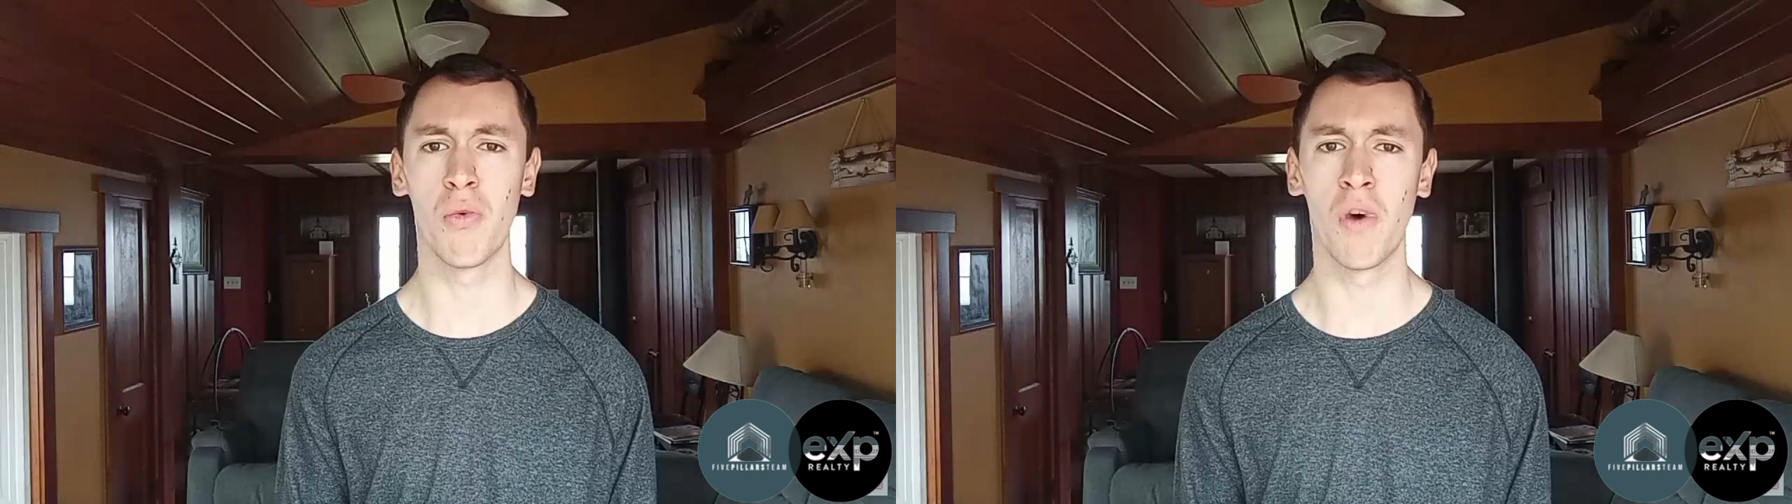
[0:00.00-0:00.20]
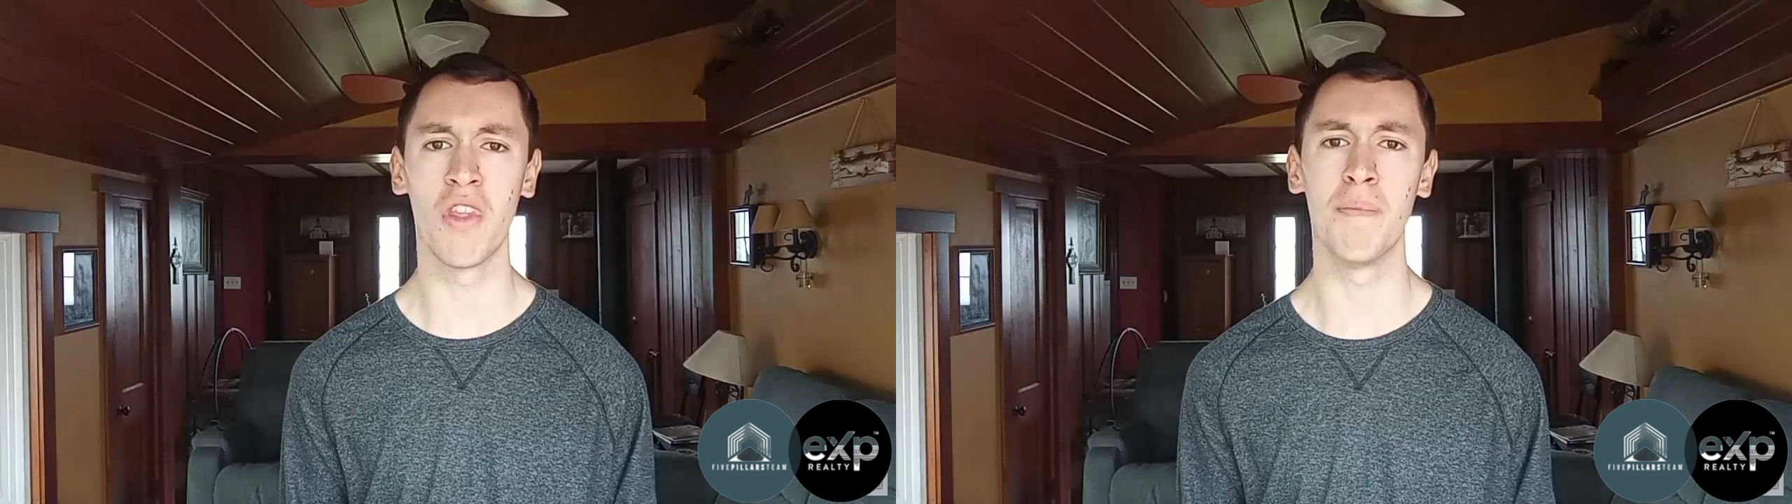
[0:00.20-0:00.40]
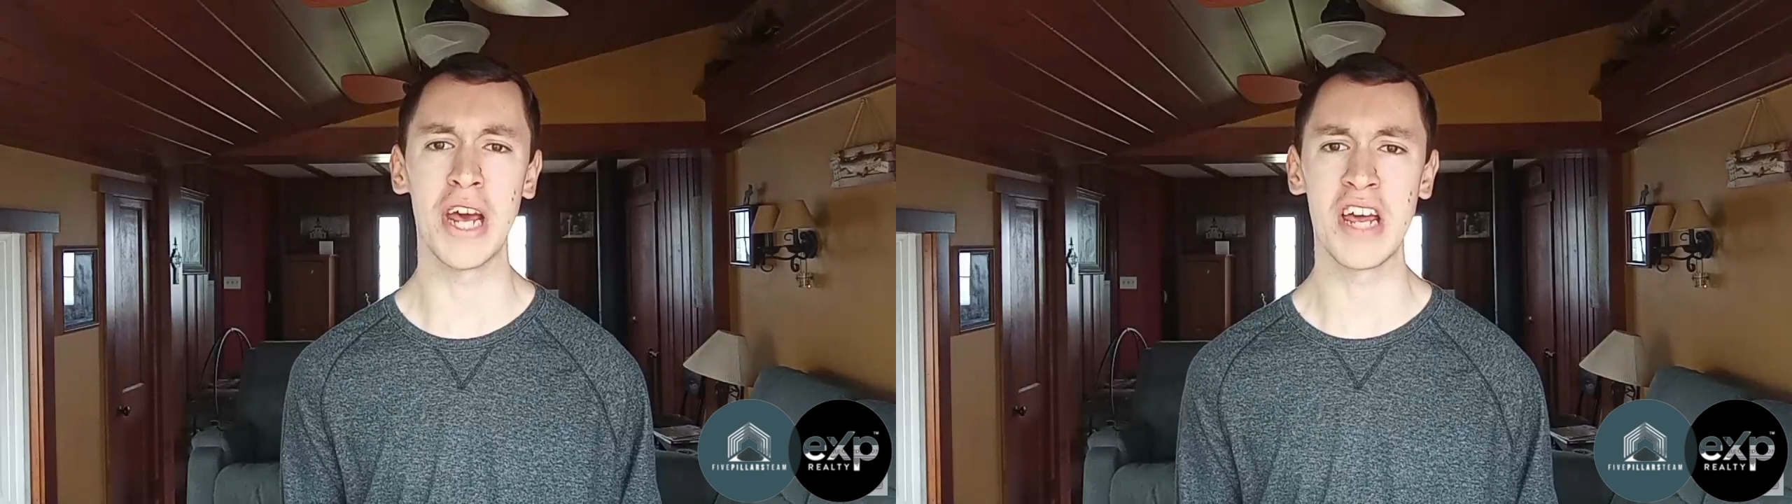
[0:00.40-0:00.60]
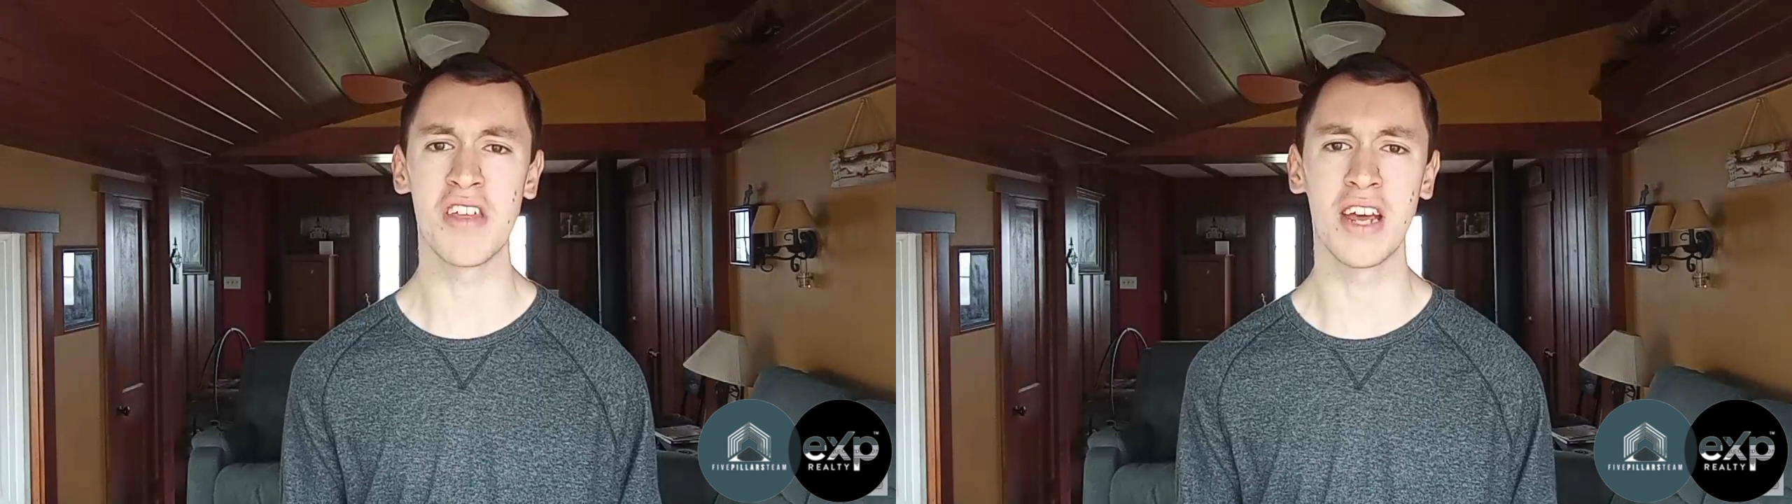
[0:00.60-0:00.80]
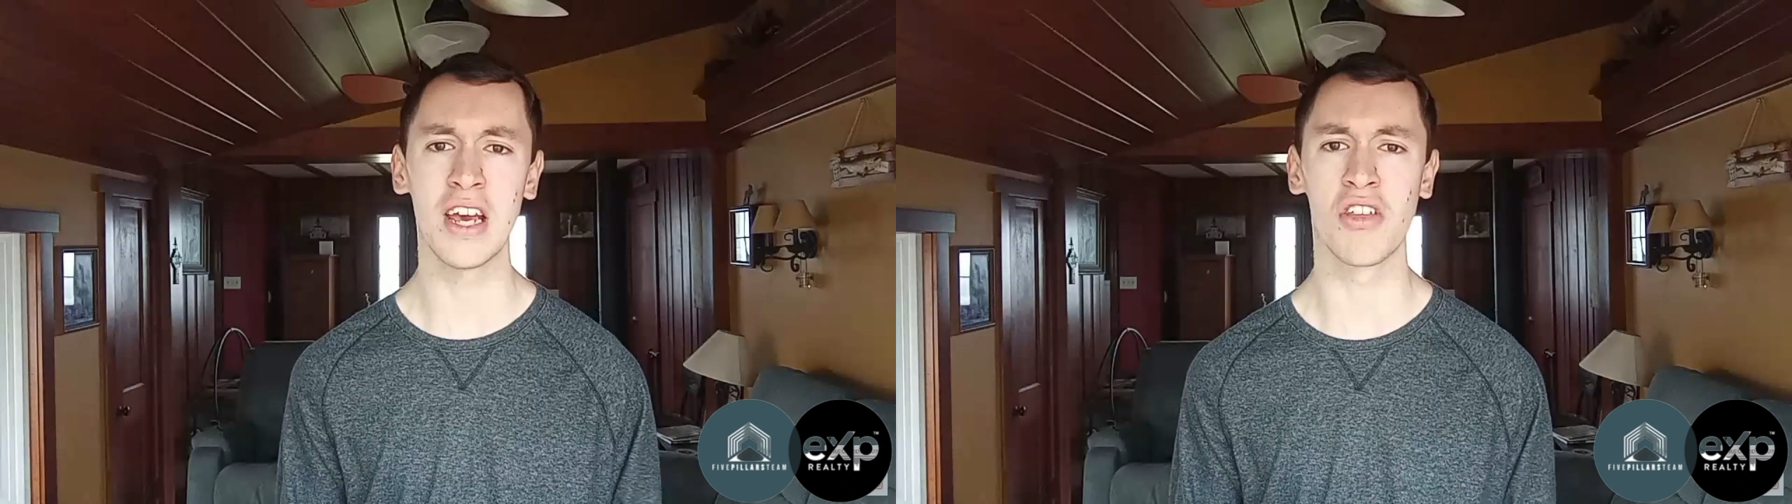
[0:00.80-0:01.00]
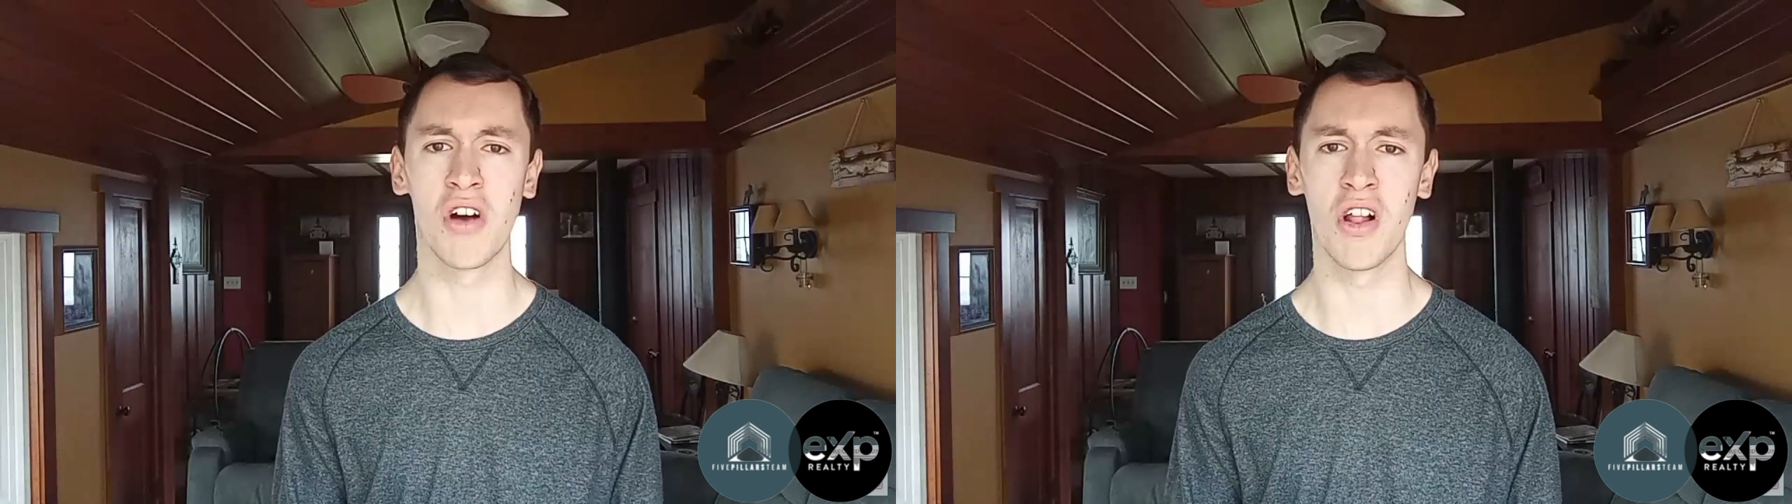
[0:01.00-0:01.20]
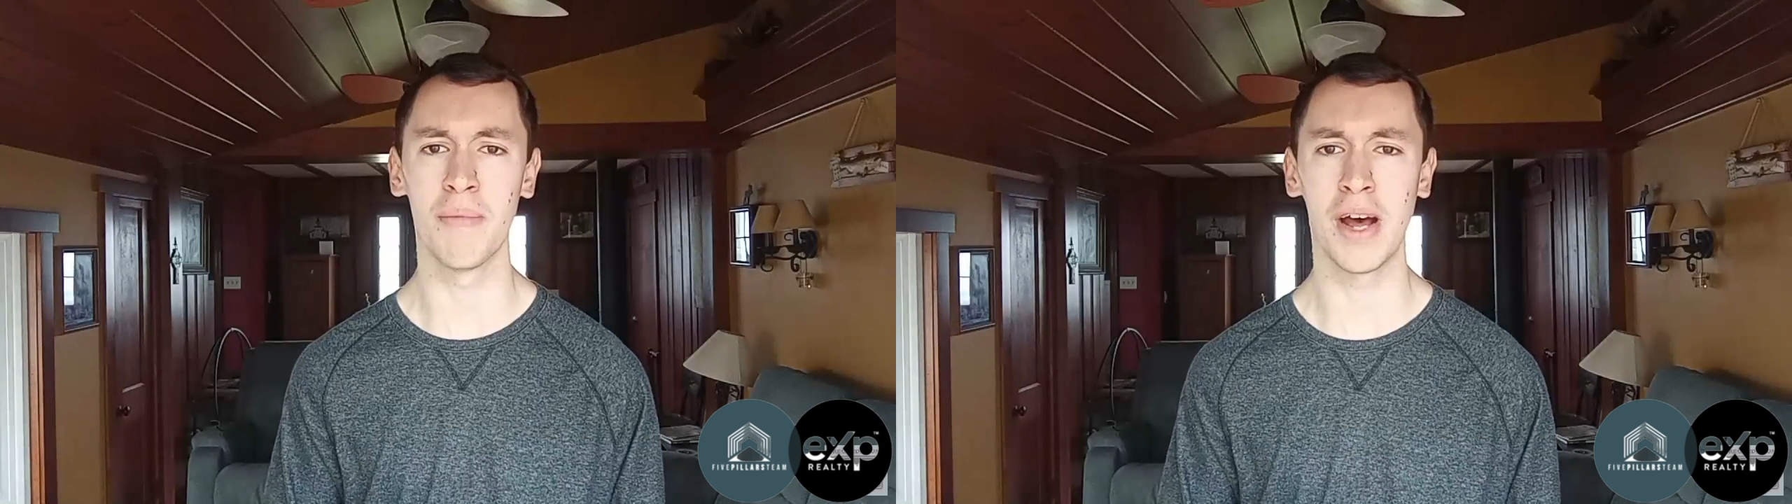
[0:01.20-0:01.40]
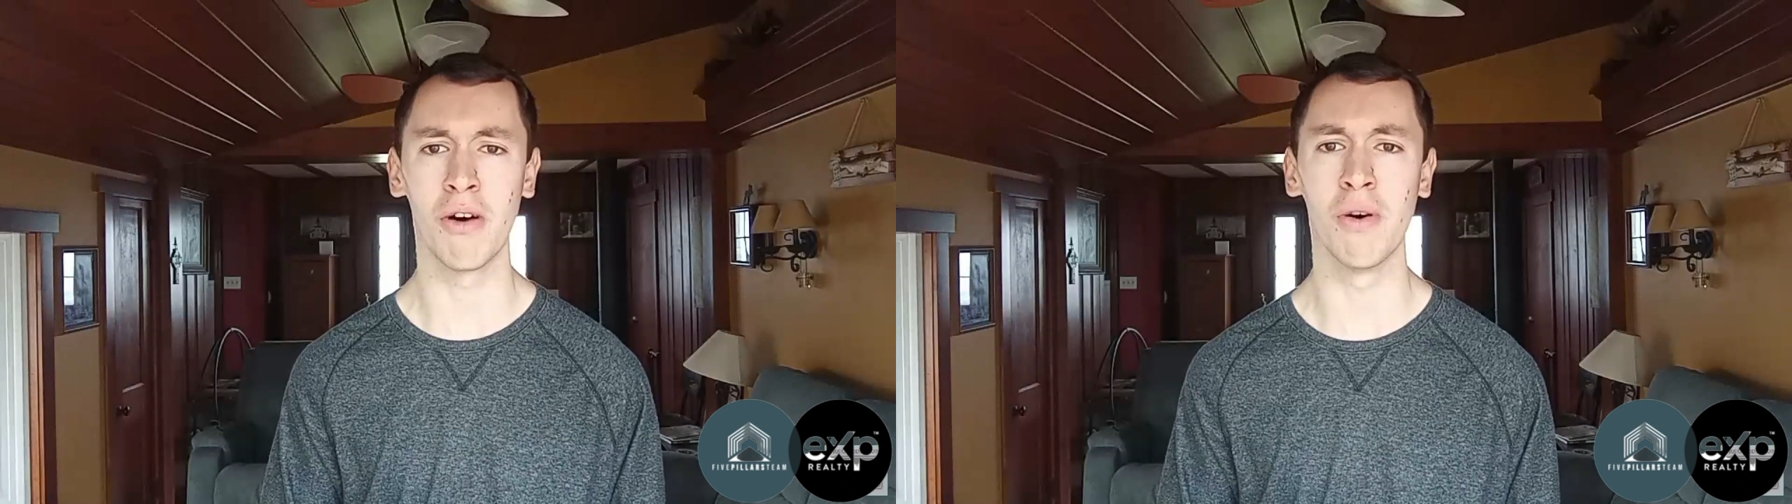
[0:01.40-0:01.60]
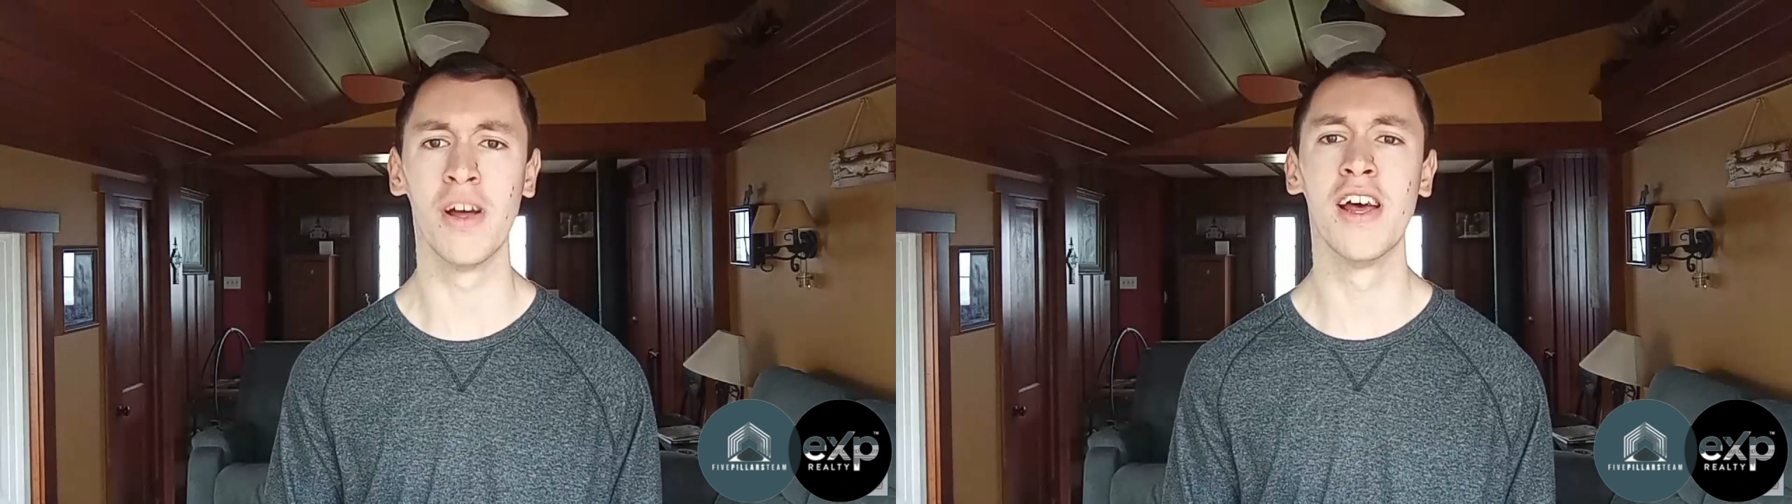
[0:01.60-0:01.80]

what the Bay State is all about,